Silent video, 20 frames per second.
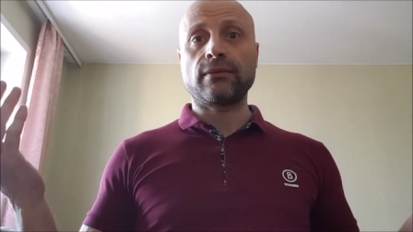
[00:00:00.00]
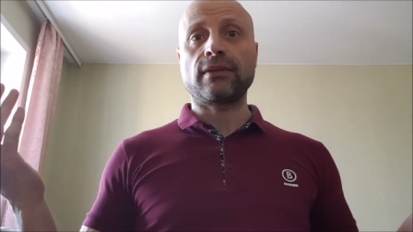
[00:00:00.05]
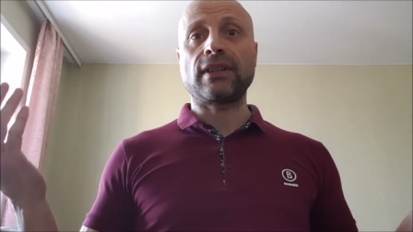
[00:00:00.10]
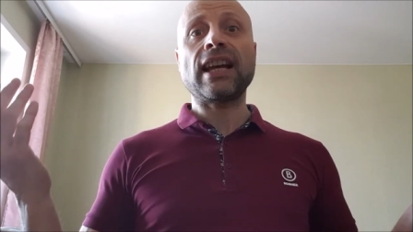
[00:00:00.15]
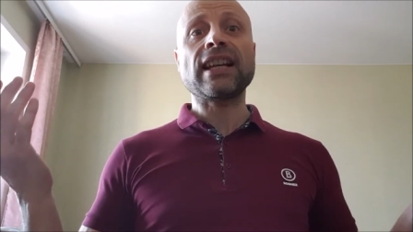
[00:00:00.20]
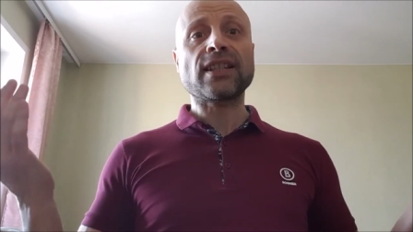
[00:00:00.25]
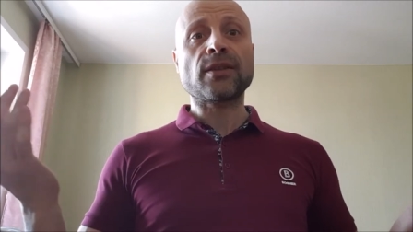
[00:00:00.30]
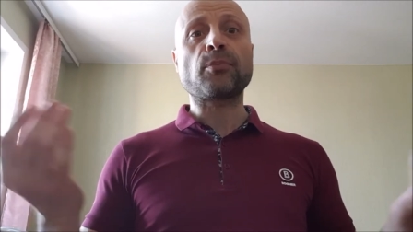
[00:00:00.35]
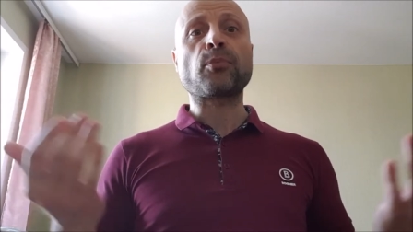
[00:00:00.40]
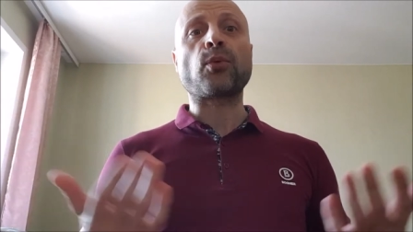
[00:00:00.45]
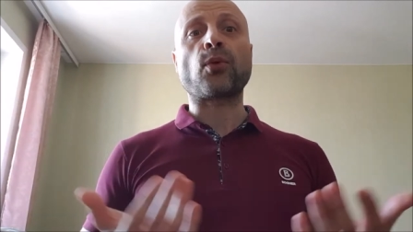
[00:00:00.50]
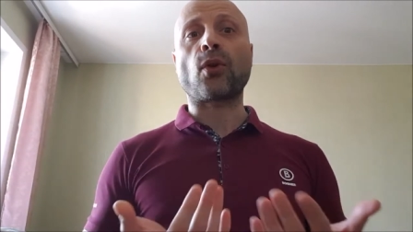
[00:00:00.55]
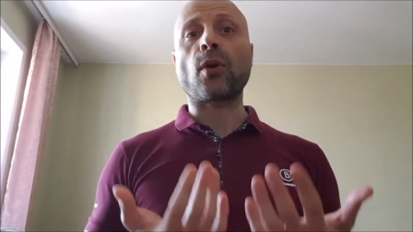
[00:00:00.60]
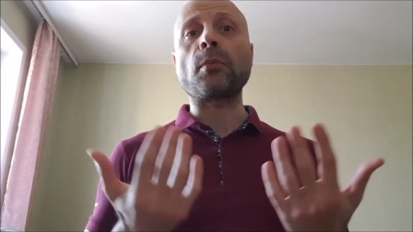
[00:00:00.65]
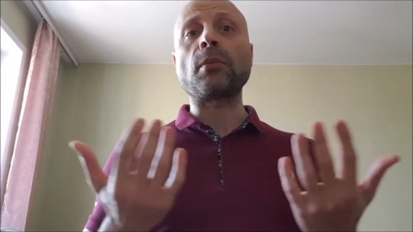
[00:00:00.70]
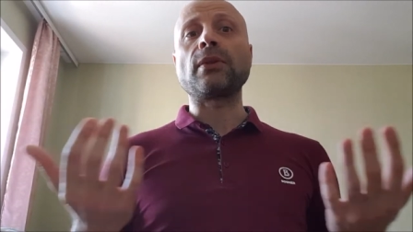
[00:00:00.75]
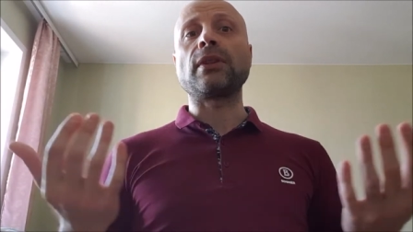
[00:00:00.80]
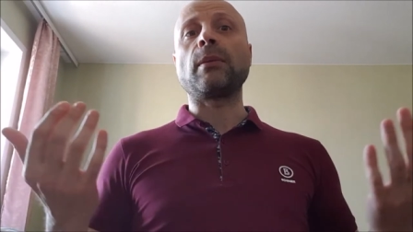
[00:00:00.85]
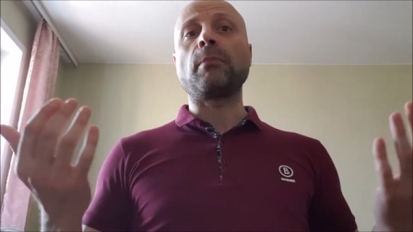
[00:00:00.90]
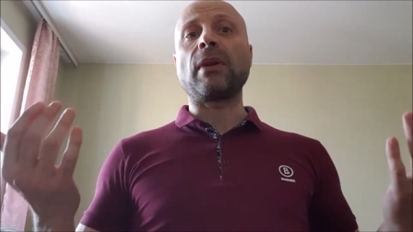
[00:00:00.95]
That's
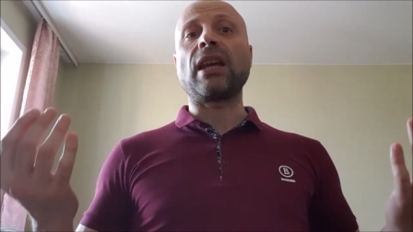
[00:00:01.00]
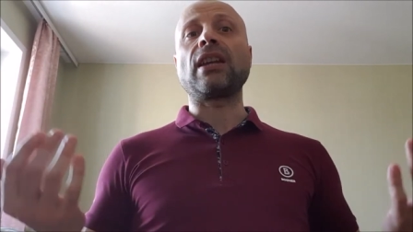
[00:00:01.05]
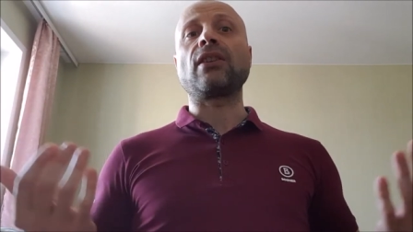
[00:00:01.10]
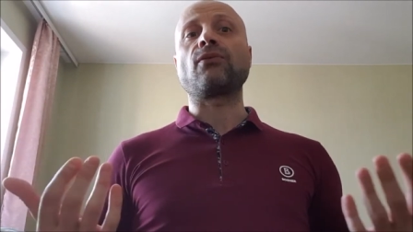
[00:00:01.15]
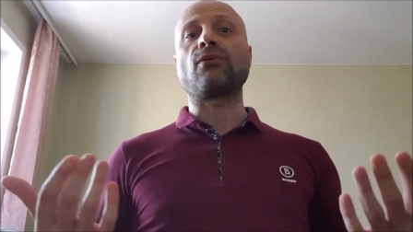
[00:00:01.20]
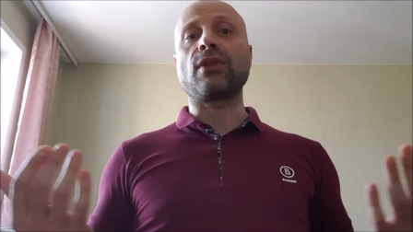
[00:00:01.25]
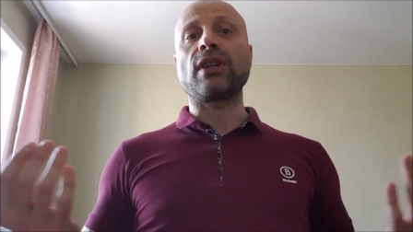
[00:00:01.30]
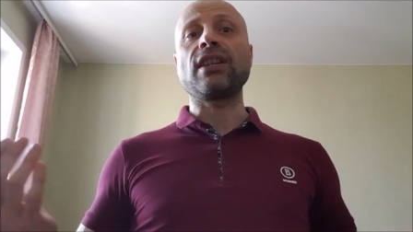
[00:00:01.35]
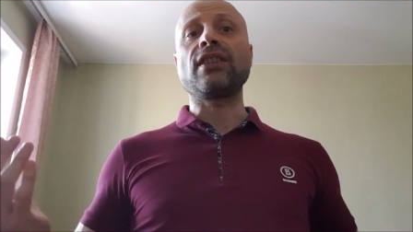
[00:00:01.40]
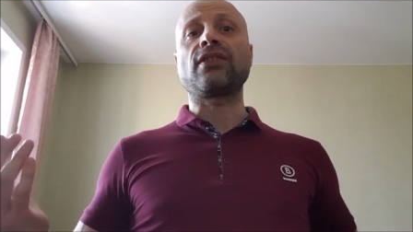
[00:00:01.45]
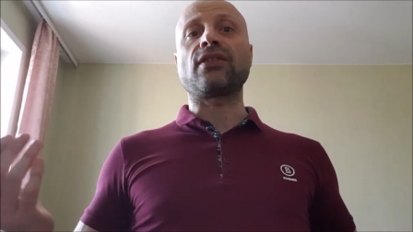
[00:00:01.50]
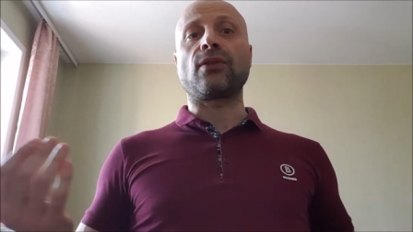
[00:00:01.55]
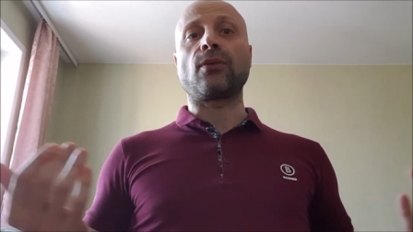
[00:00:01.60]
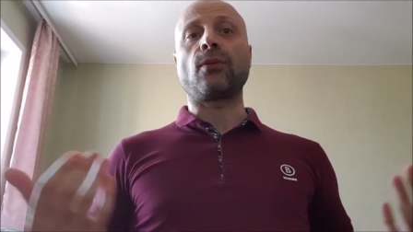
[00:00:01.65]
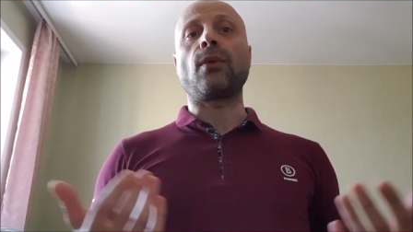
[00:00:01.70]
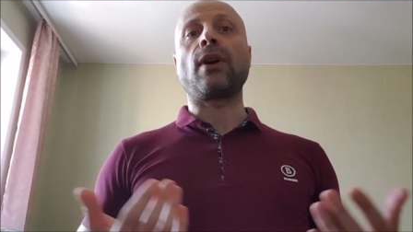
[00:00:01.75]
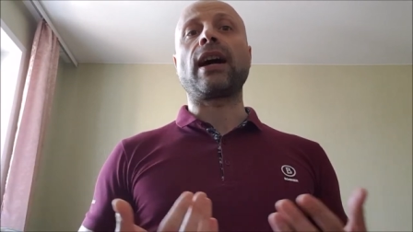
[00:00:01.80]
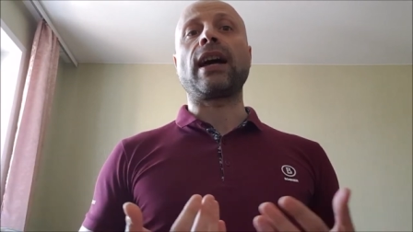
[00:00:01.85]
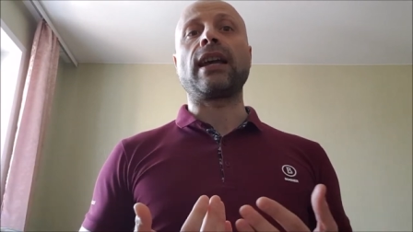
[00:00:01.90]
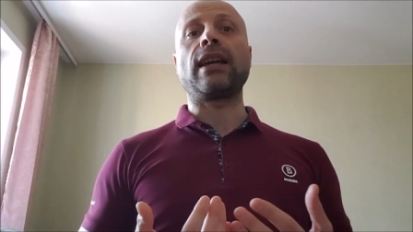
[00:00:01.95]
probably the main reason
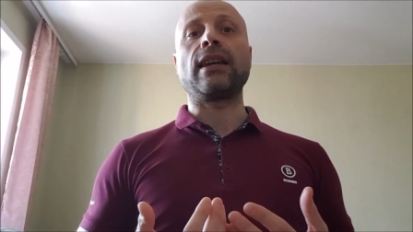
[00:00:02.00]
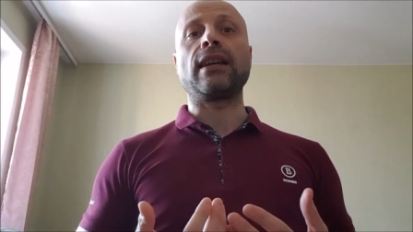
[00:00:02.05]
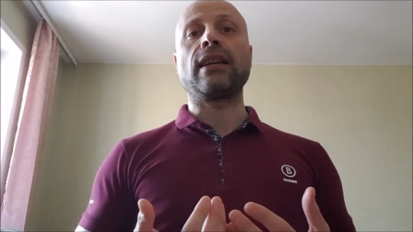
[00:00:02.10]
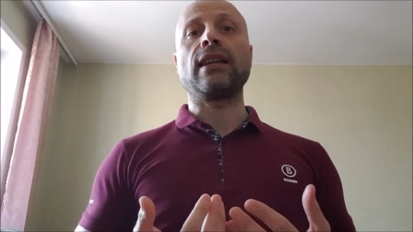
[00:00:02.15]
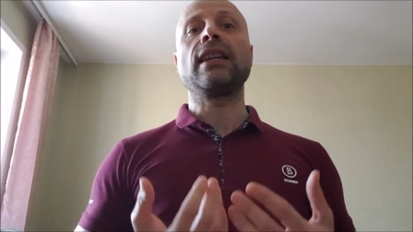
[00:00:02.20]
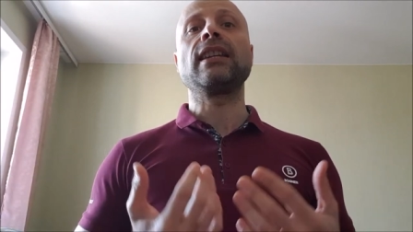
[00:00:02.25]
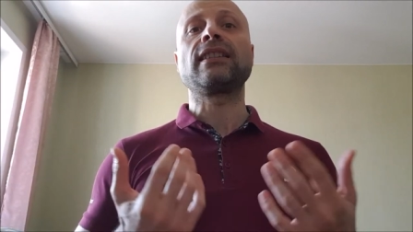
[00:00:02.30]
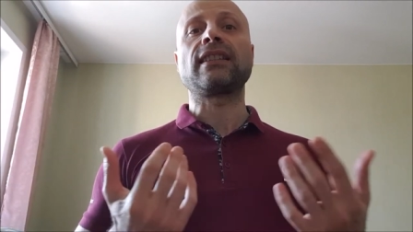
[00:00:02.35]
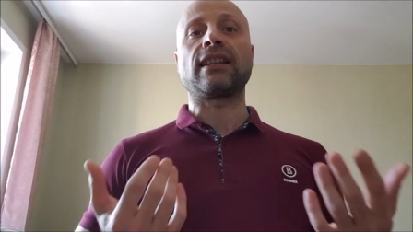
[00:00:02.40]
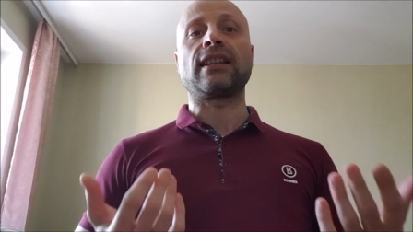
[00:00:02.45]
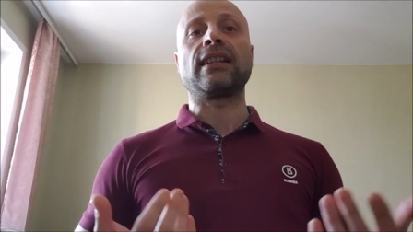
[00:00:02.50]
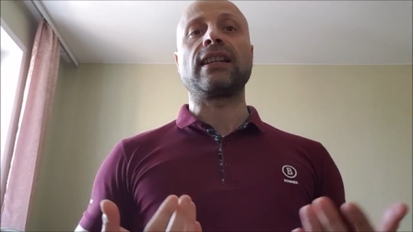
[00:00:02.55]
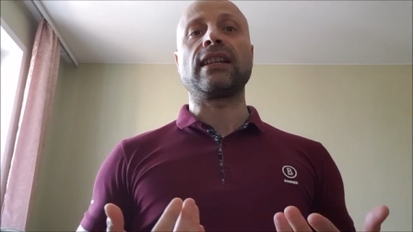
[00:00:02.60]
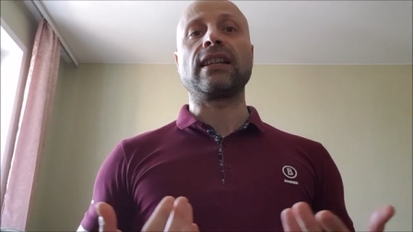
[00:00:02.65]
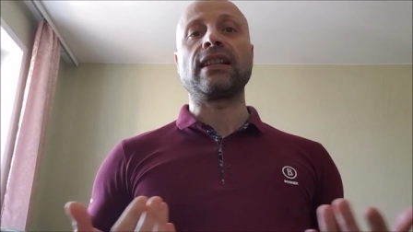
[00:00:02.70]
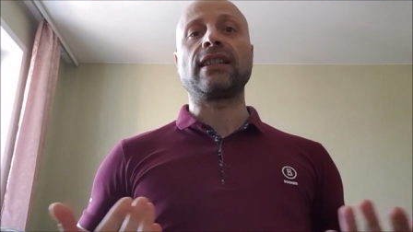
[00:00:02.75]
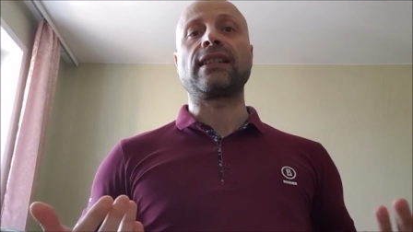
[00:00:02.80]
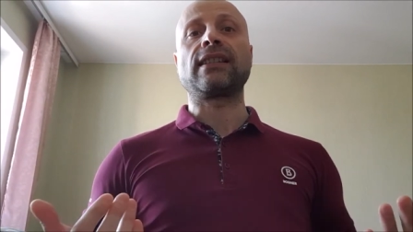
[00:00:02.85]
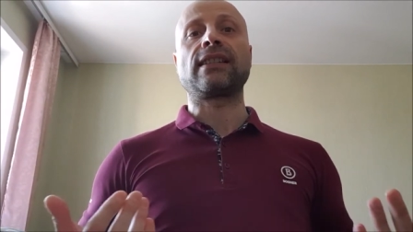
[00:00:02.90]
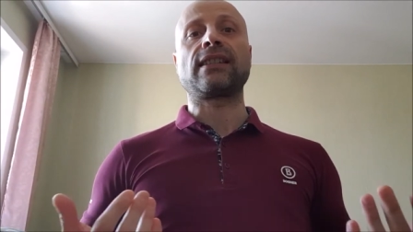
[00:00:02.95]
why Italy
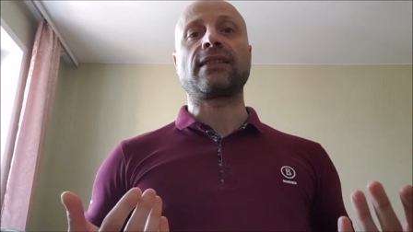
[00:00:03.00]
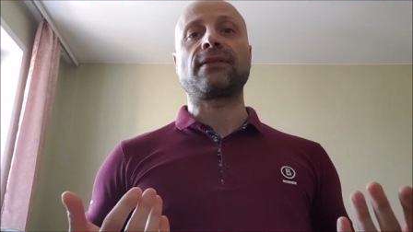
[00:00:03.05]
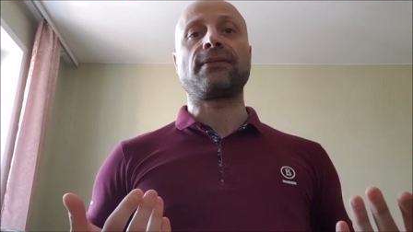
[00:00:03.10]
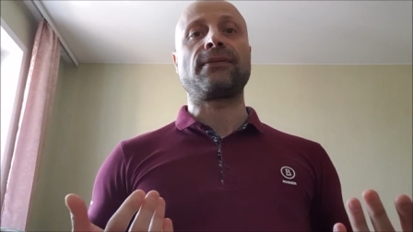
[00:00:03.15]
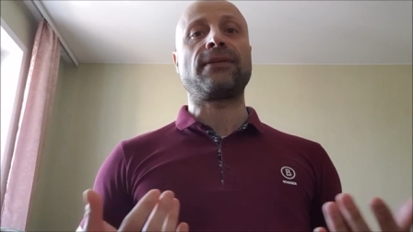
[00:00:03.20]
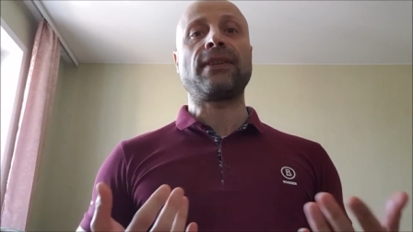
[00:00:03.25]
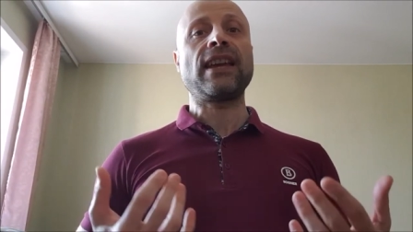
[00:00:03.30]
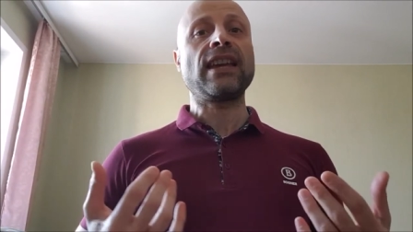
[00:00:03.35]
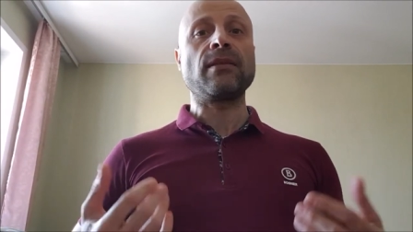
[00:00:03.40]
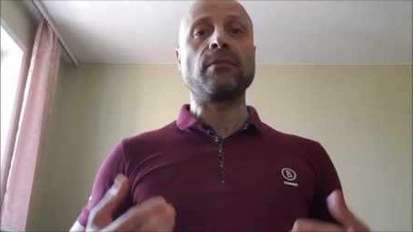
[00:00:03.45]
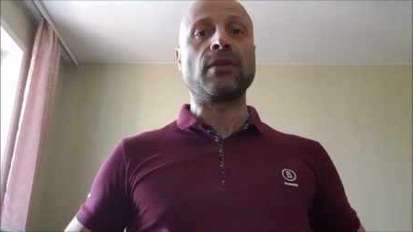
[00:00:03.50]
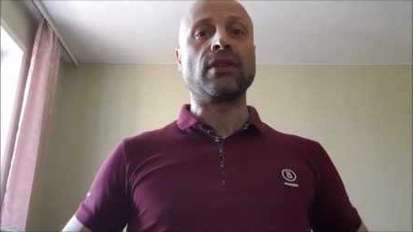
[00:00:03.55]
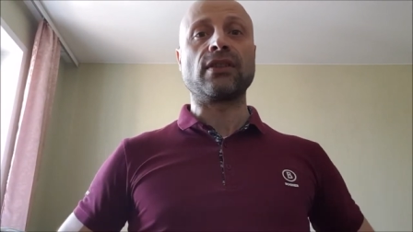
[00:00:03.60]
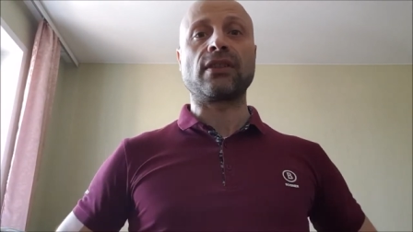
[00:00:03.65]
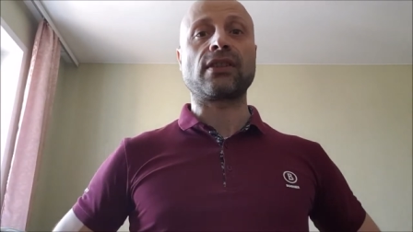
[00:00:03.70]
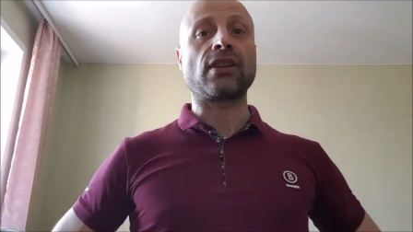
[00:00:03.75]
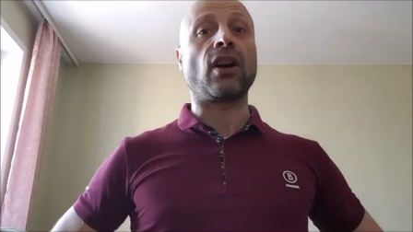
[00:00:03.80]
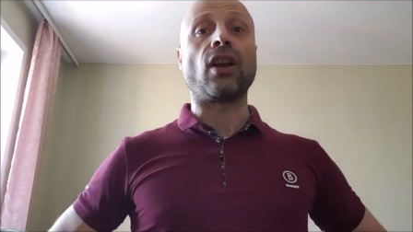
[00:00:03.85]
is famous